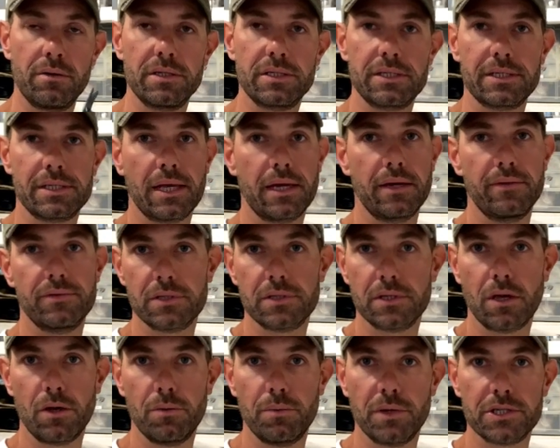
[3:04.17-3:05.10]
Saves
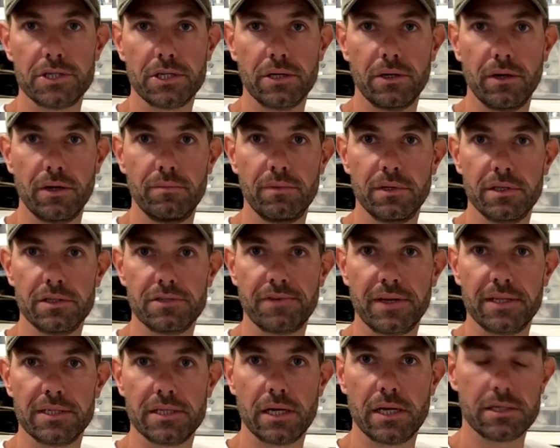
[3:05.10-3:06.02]
so much time, it's
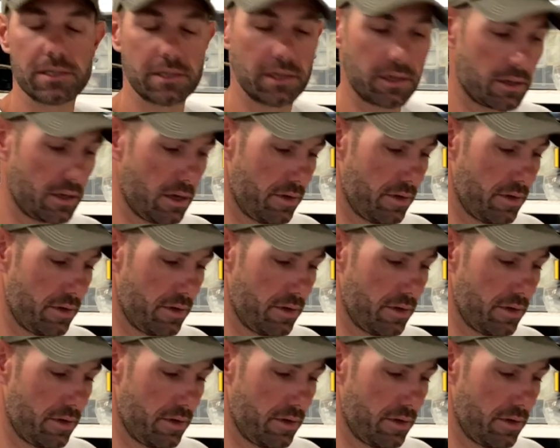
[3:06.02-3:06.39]
fantastic.